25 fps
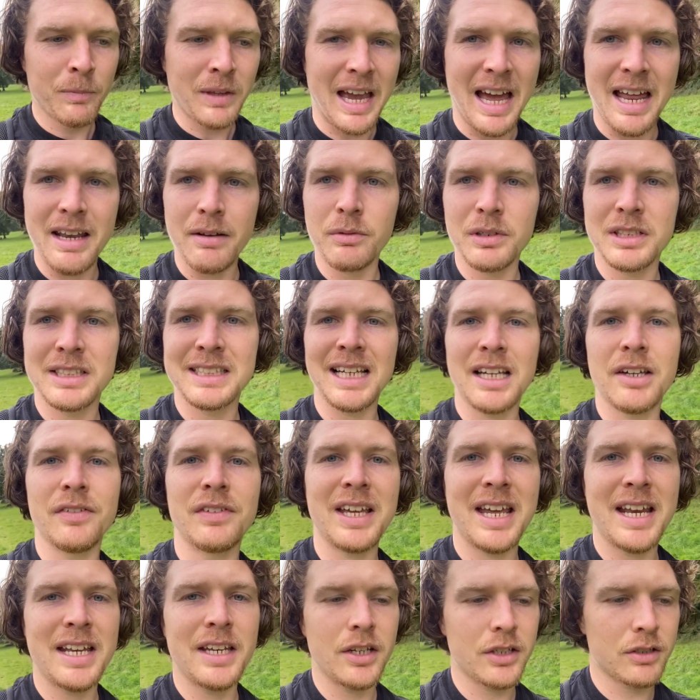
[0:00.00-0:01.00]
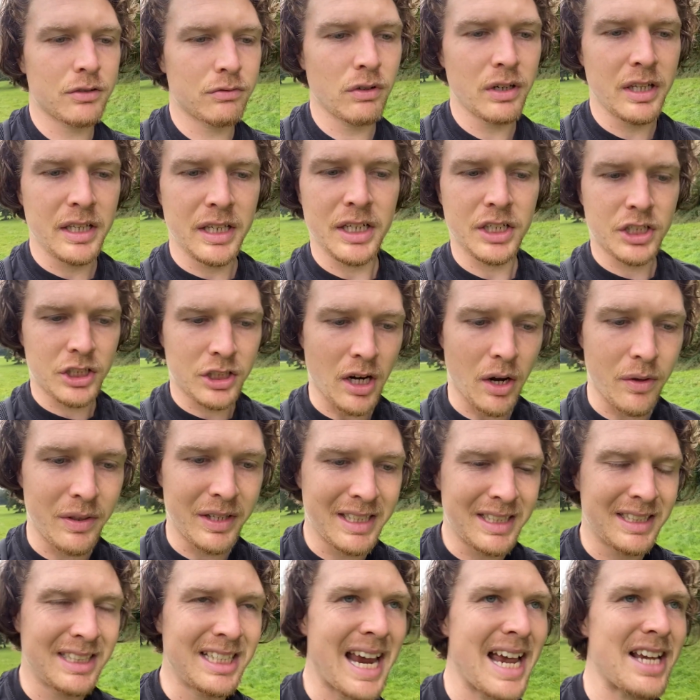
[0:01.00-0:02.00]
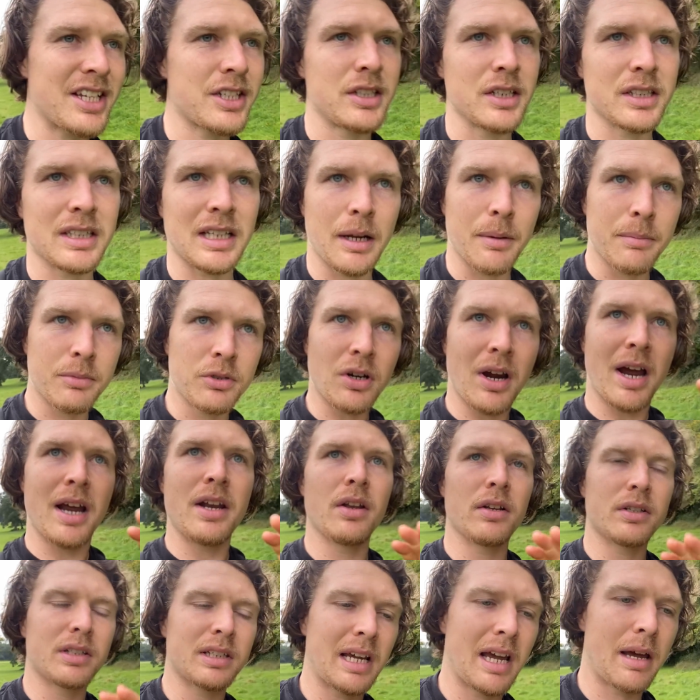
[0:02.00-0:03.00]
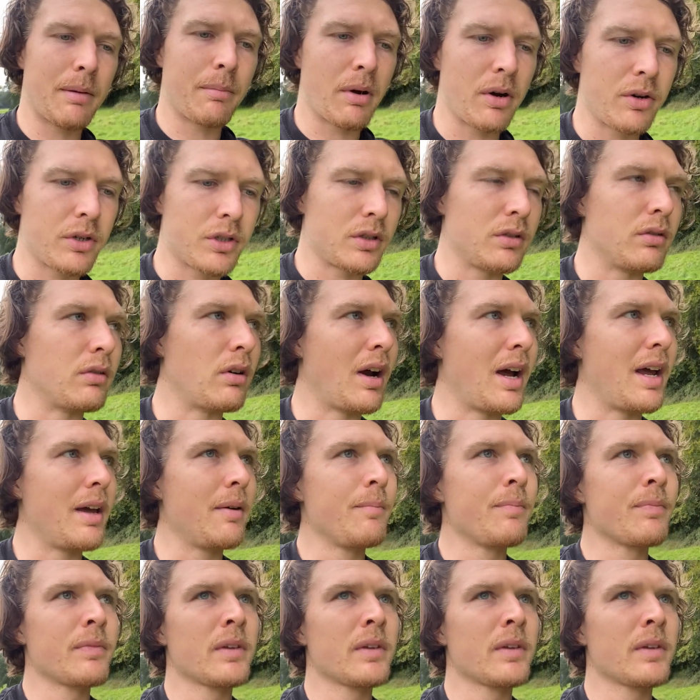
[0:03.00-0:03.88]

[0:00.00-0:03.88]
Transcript: And we're sick of the idiots running this show, these jesters. And I'm trying not to get emotional, right?